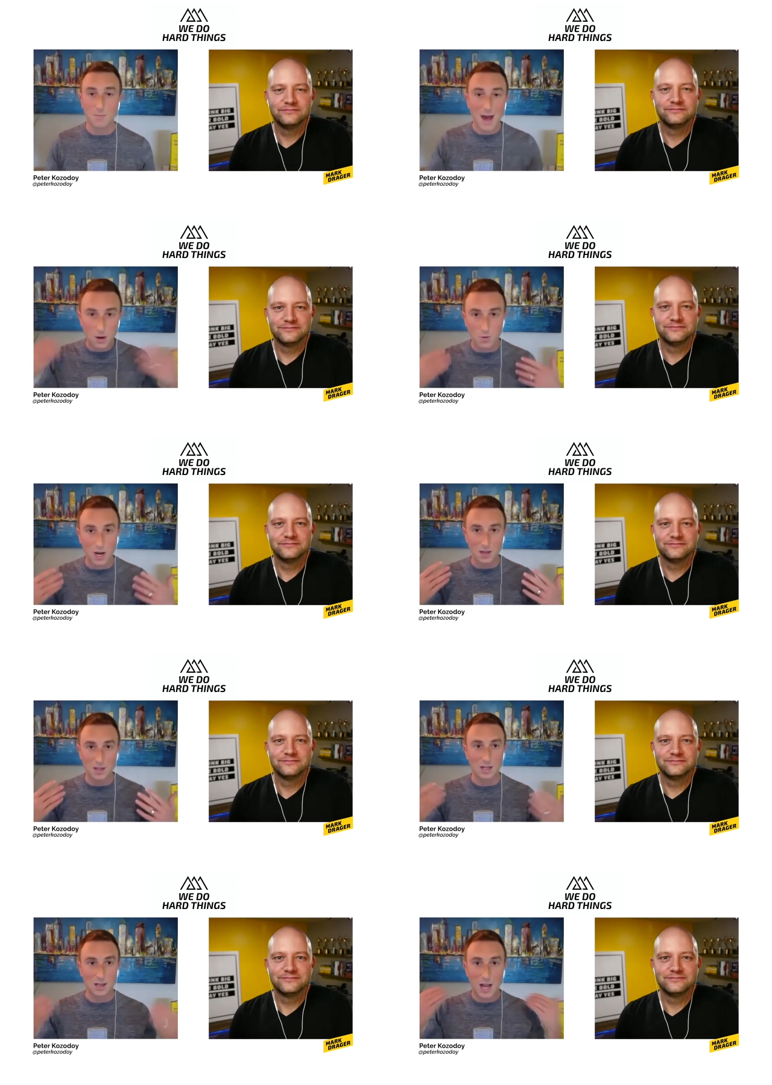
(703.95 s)
Speaker 1: Doesn't matter what
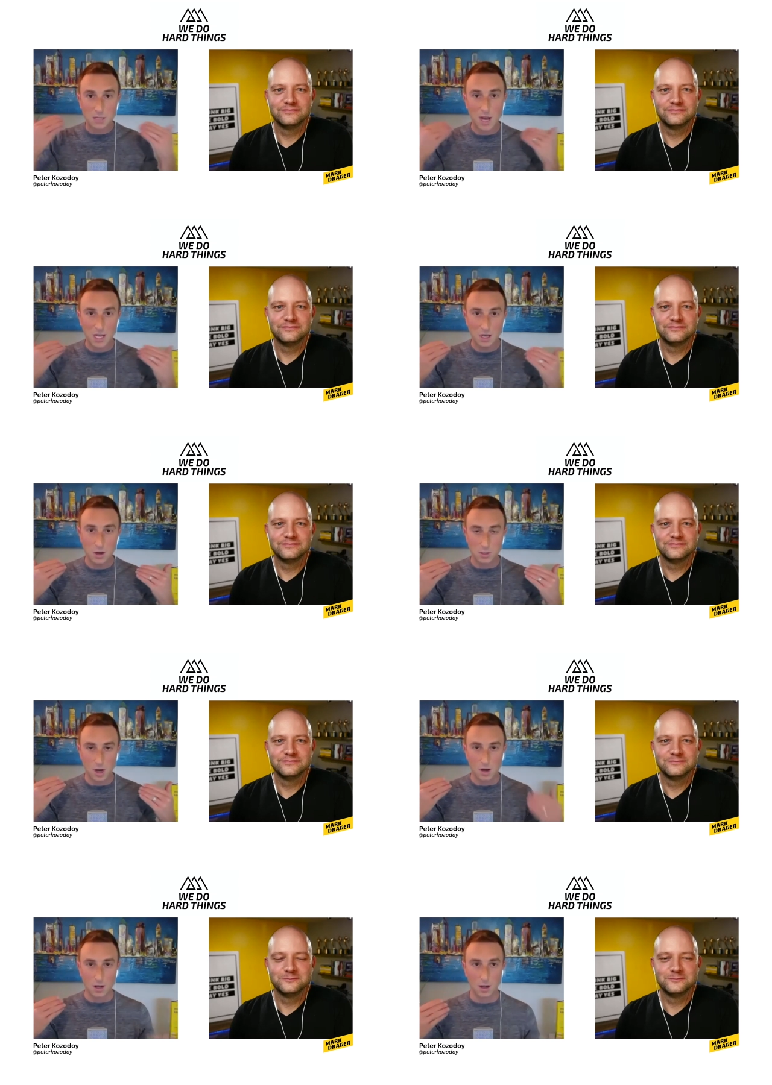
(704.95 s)
I think. That's my
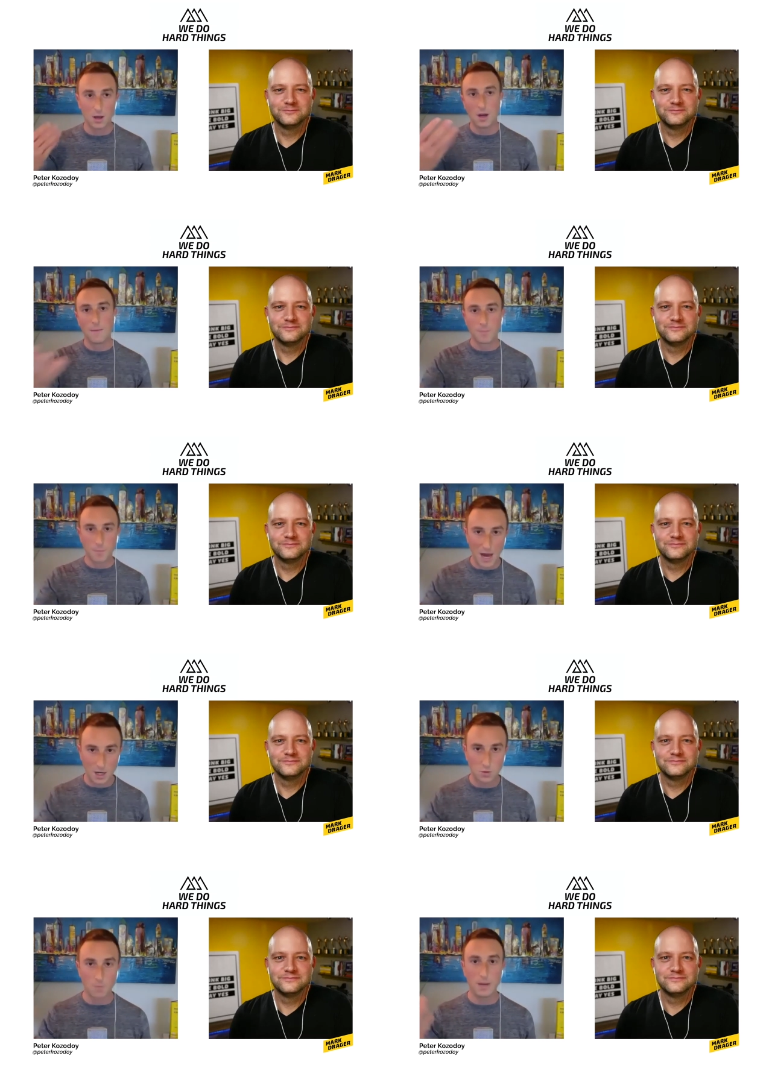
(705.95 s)
ego talking.
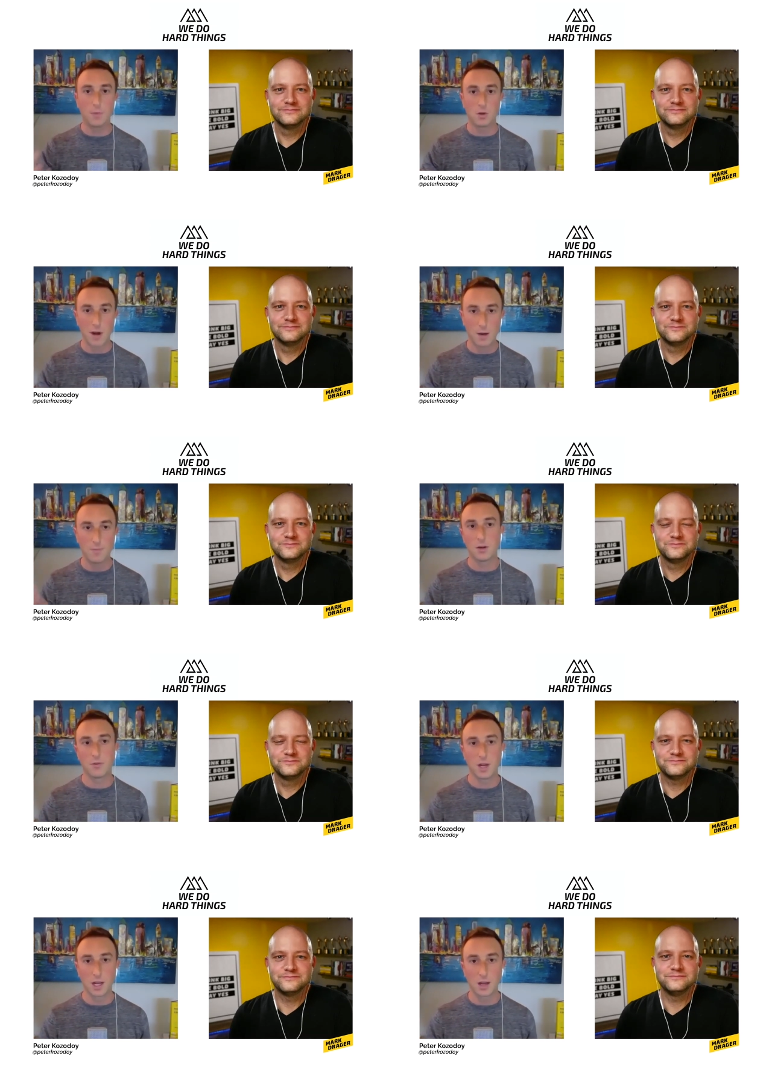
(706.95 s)
Matters what people around
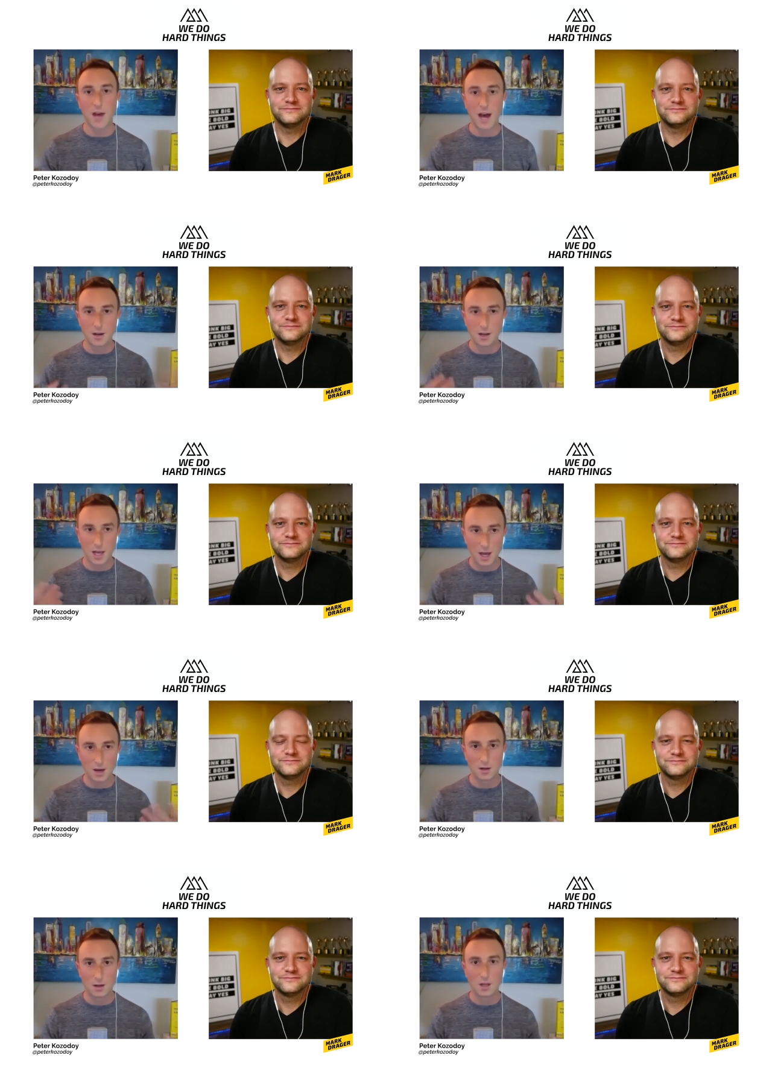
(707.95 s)
me are thinking. Mm. And that,
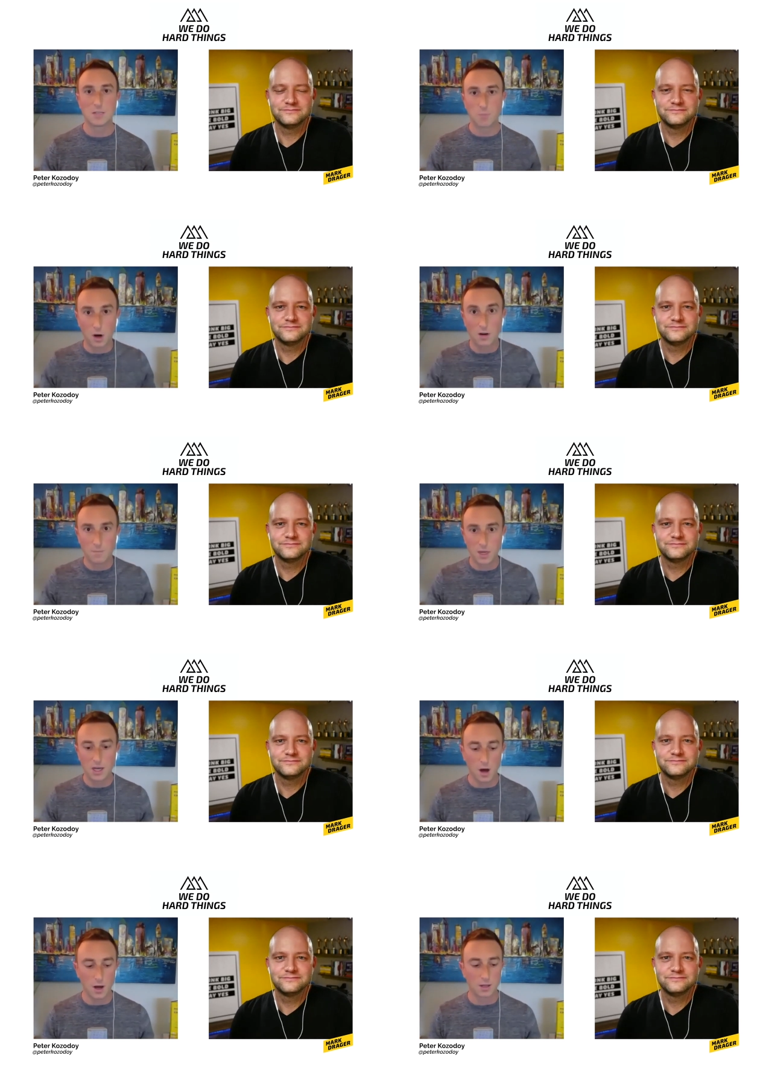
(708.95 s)
again, is part of
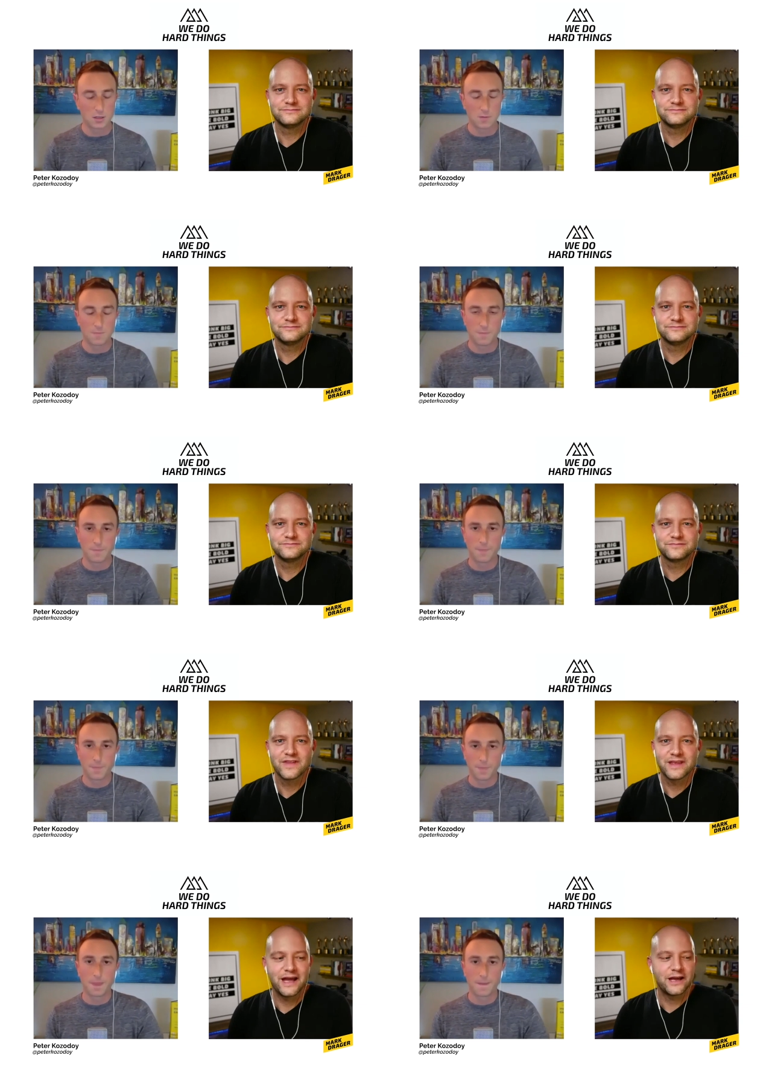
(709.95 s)
being
Speaker 2: honest.
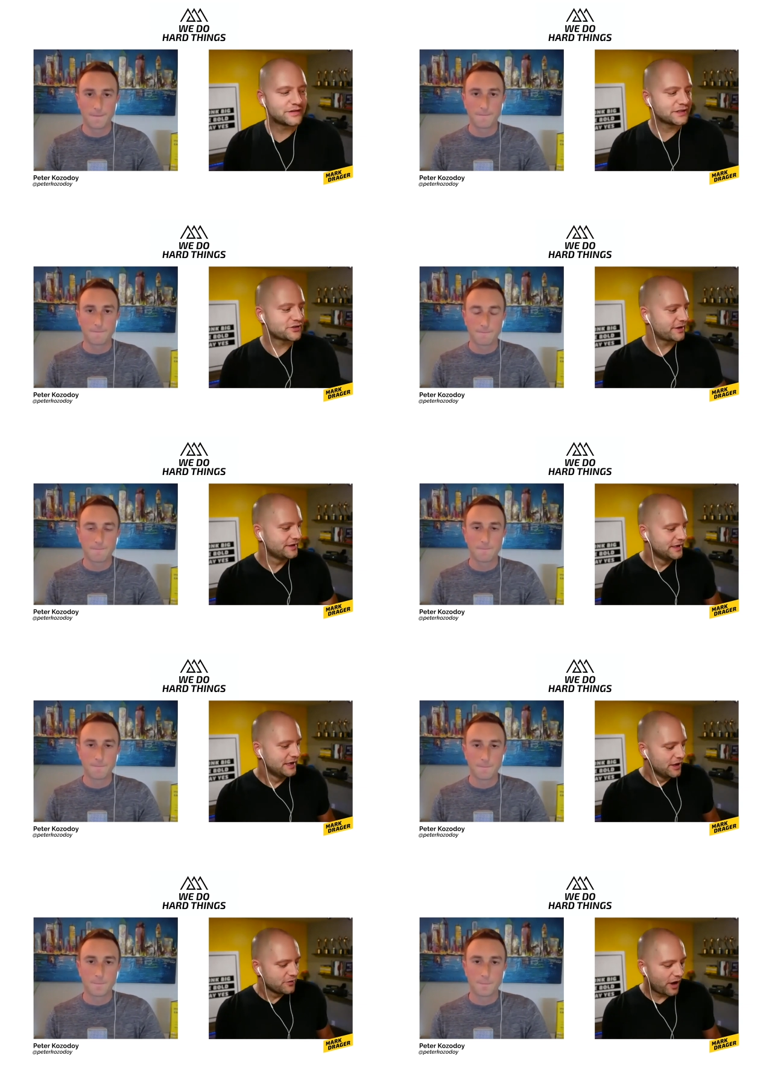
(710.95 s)
Yeah, you've touched on
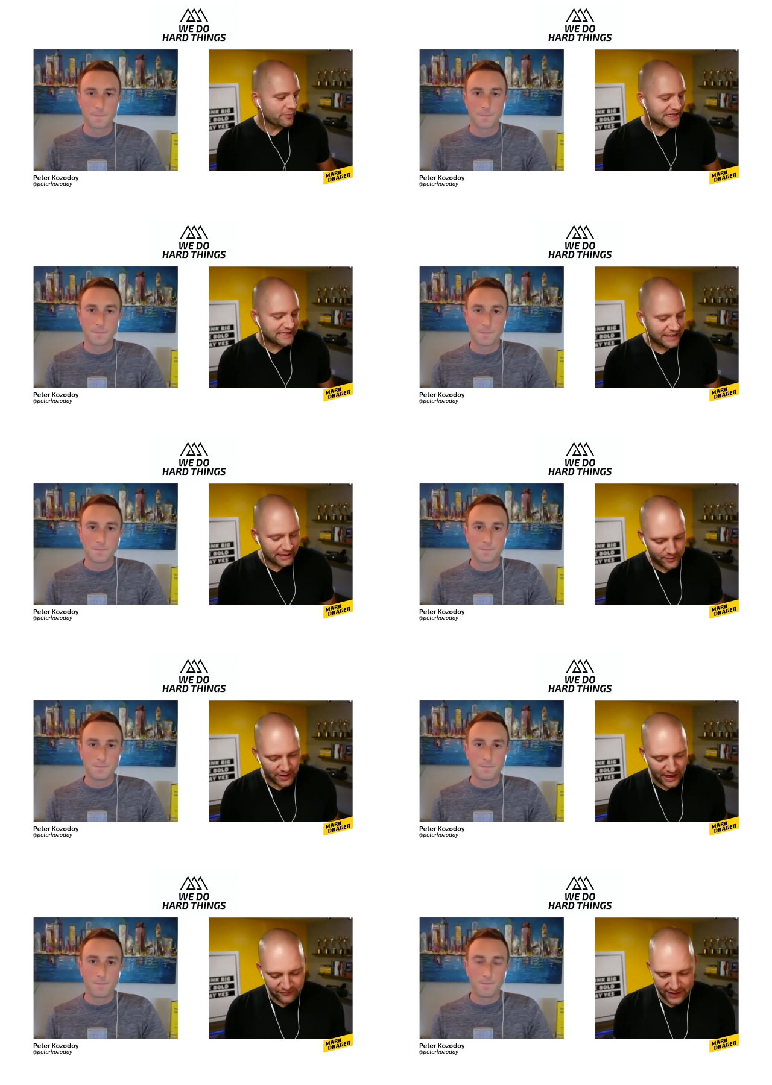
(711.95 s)
on my team,
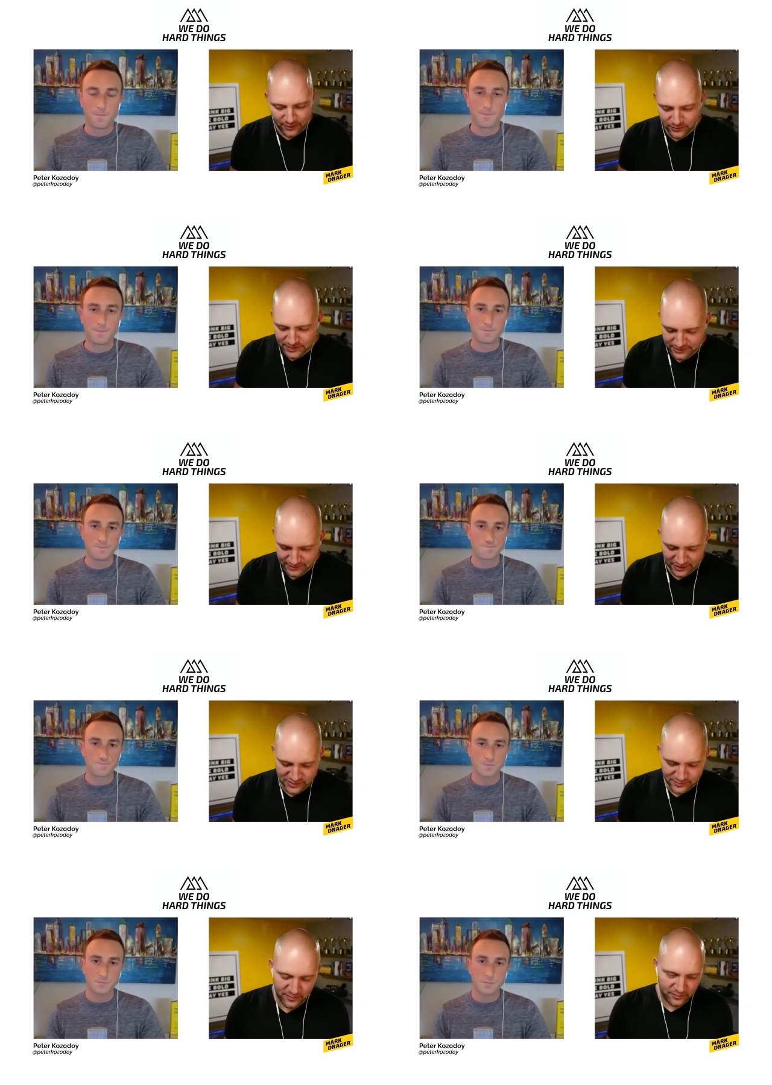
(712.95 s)
I found,
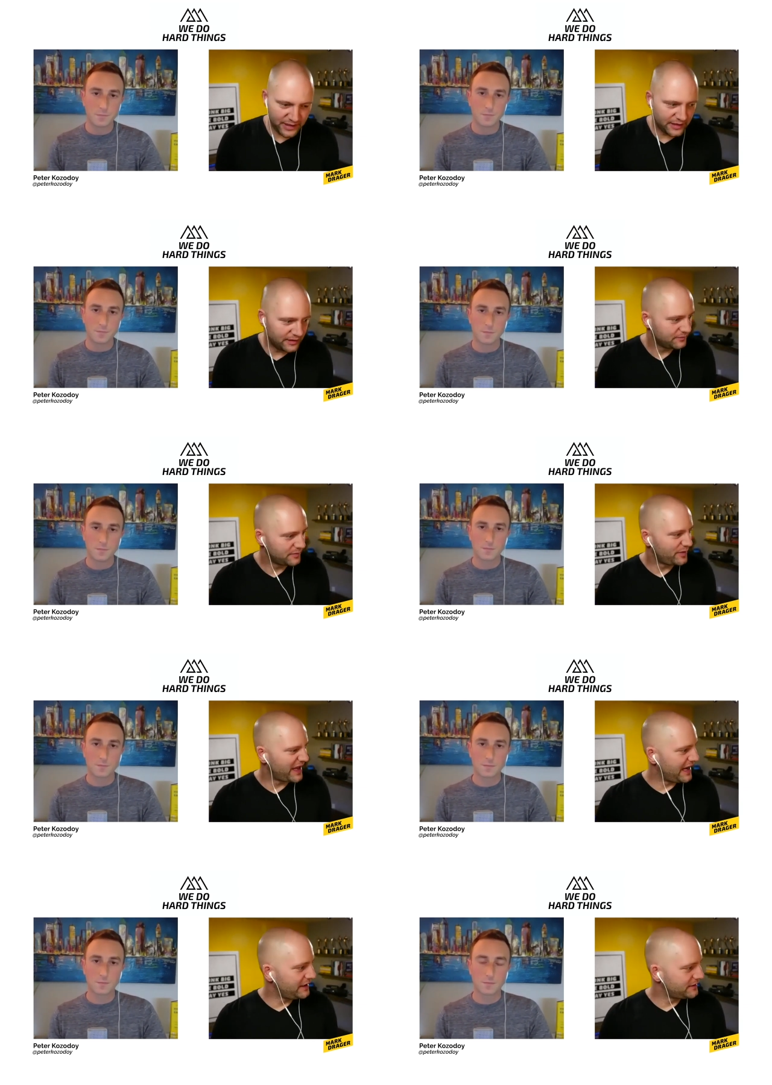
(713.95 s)
gosh, maybe, maybe maybe
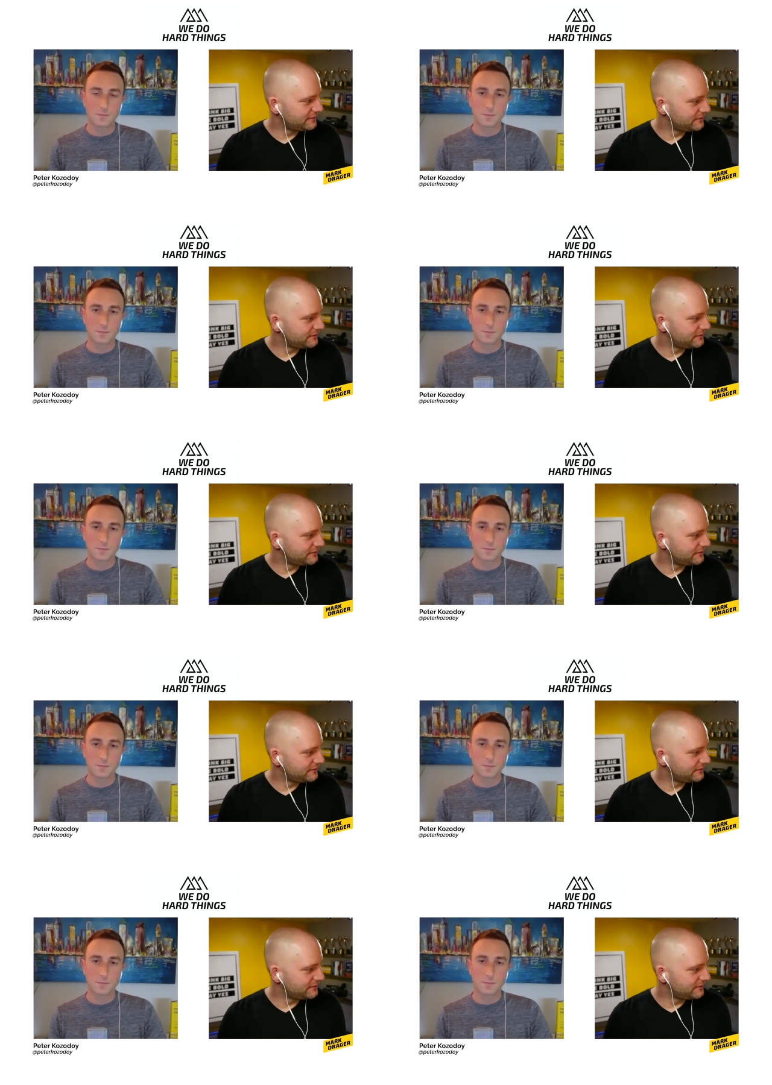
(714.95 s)
eight,